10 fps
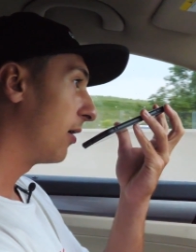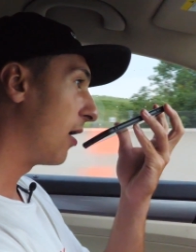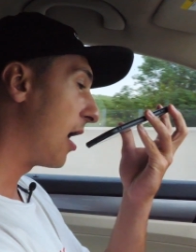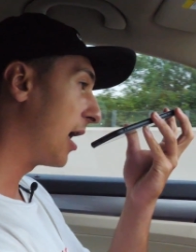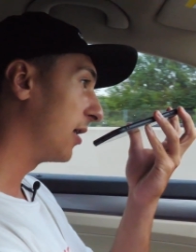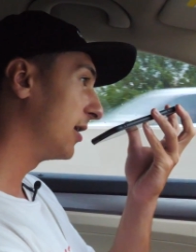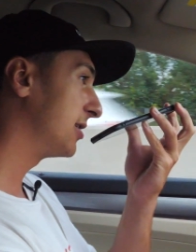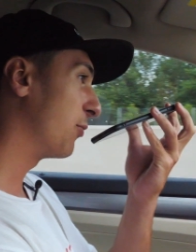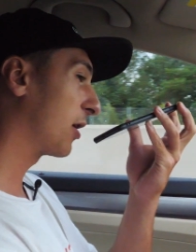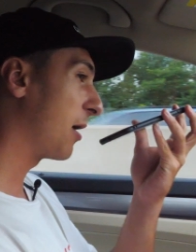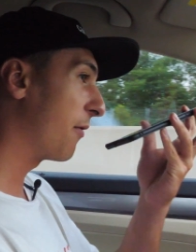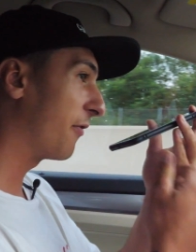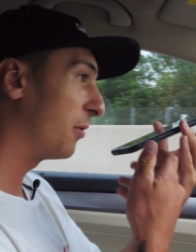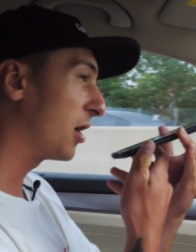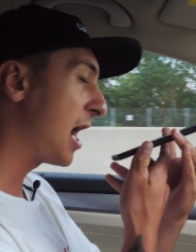Alright, listen, we're coming
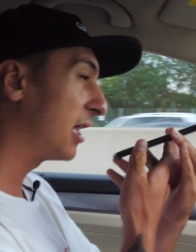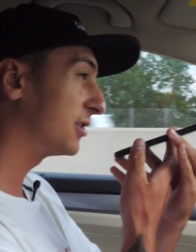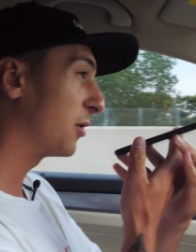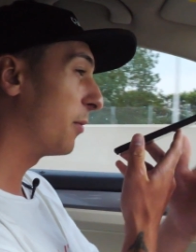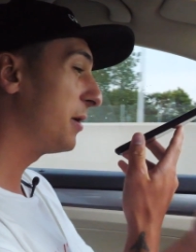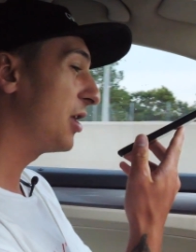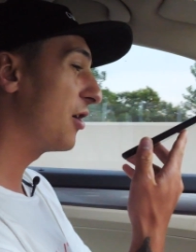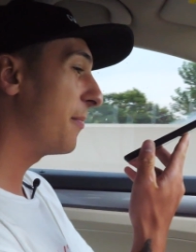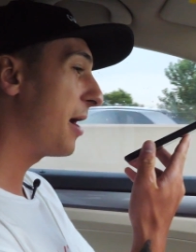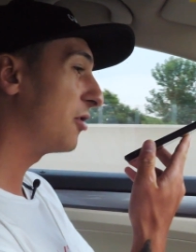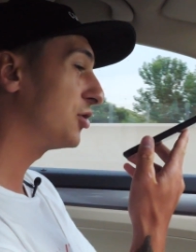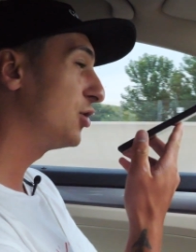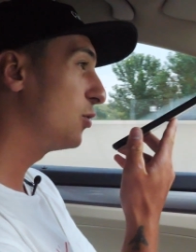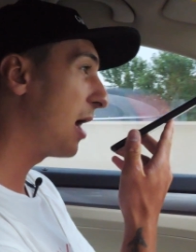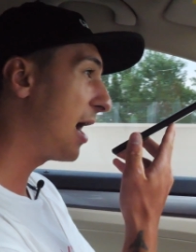from Long Island, so we'll be there in about 2